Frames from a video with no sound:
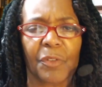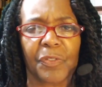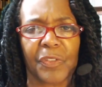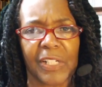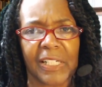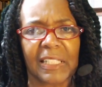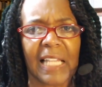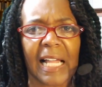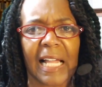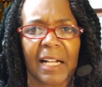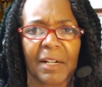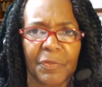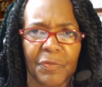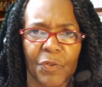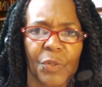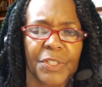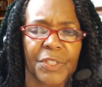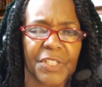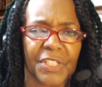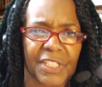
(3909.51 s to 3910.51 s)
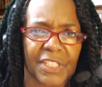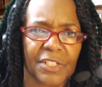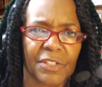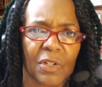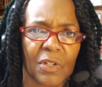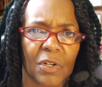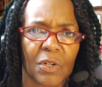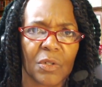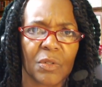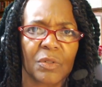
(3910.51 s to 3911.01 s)
Think like a 14 year
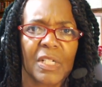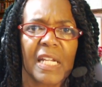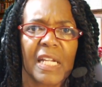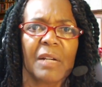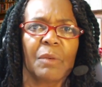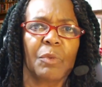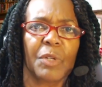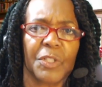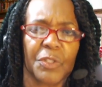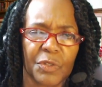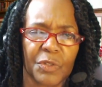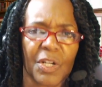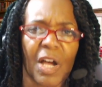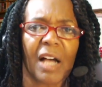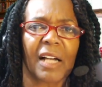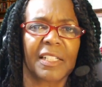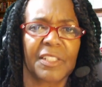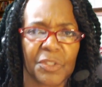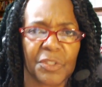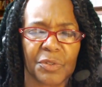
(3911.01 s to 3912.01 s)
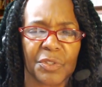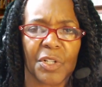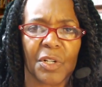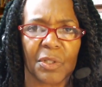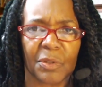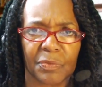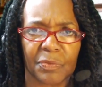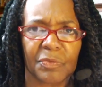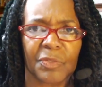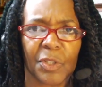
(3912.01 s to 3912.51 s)
old when you're talking to your
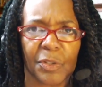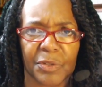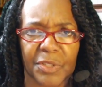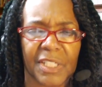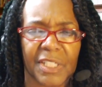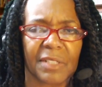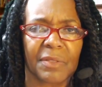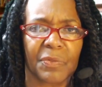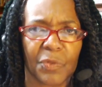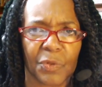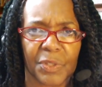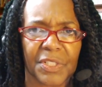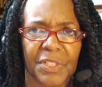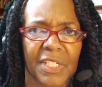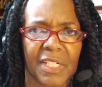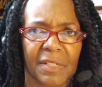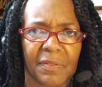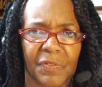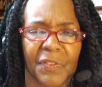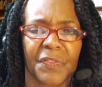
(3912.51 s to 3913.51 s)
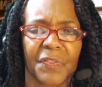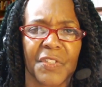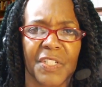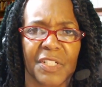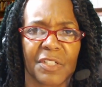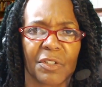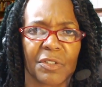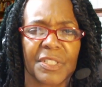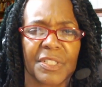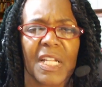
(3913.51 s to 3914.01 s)
13 and 14 and 15
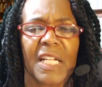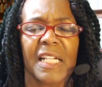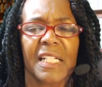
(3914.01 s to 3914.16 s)
year olds.